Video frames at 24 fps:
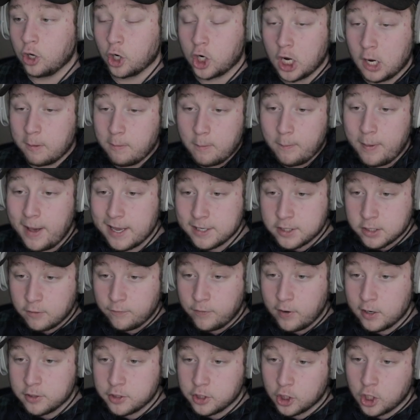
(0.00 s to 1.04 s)
could have been pass
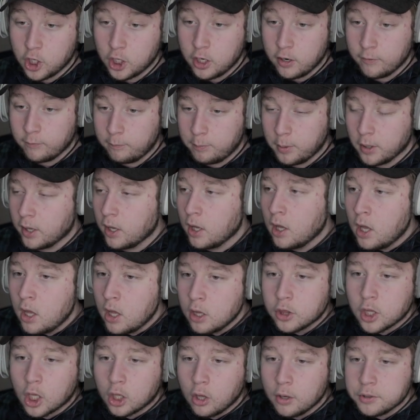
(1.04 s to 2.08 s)
interference. There couldn't have, but
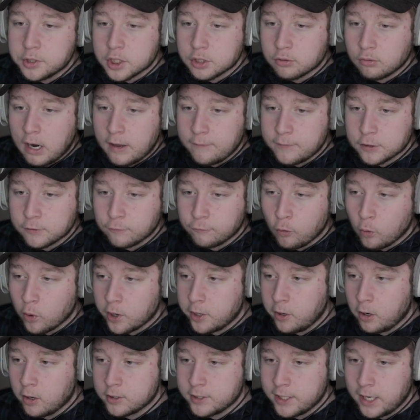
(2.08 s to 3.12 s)
the closest ref is 40
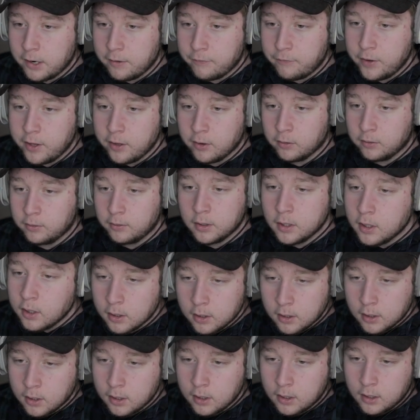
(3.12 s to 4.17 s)
yards down the field.
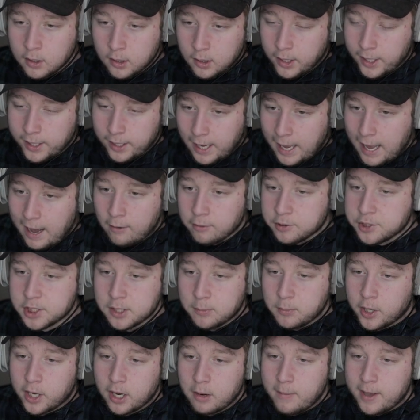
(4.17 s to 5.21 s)
Like, how is
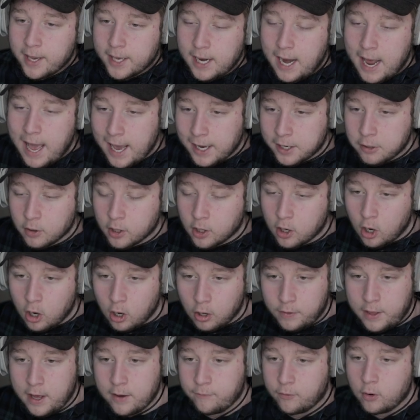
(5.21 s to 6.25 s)
someone going to make an accurate call
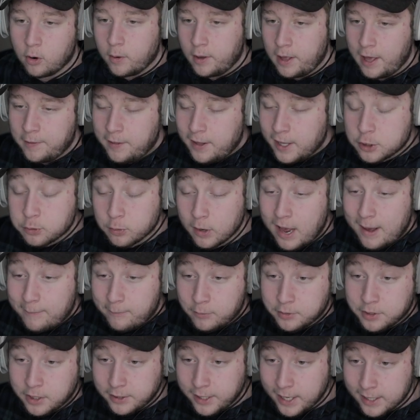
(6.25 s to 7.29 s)
that far away? I think that's what happened
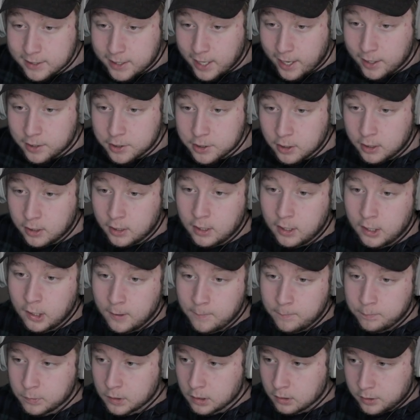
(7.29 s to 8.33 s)
with the Dez catch.
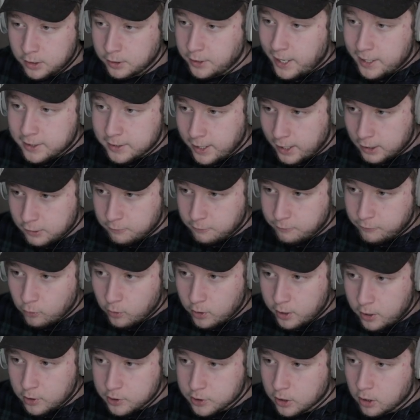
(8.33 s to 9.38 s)
The Dez catch from 4
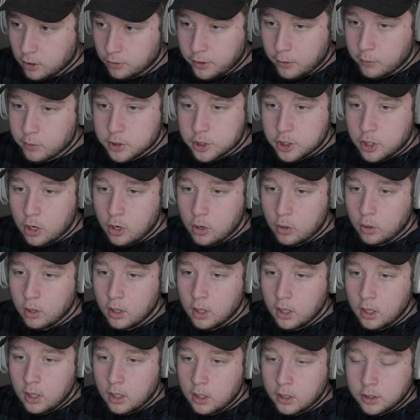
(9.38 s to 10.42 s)
years ago. There was no
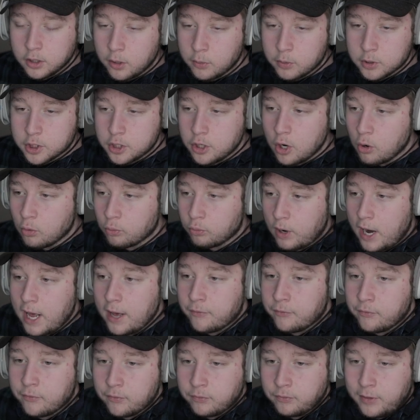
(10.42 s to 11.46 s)

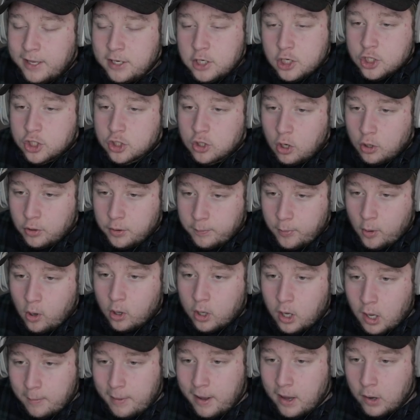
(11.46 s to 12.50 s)
ref. They just saw the ball
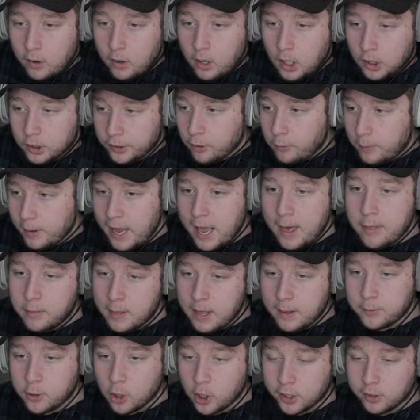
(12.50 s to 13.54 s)
come out a little bit, and
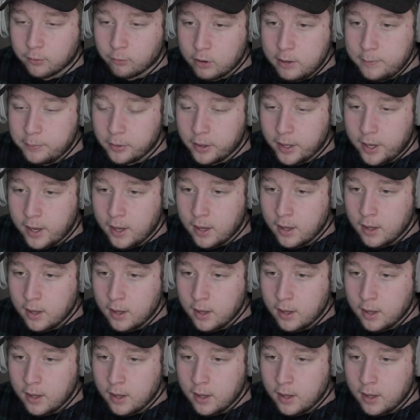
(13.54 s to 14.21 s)
they took the replay,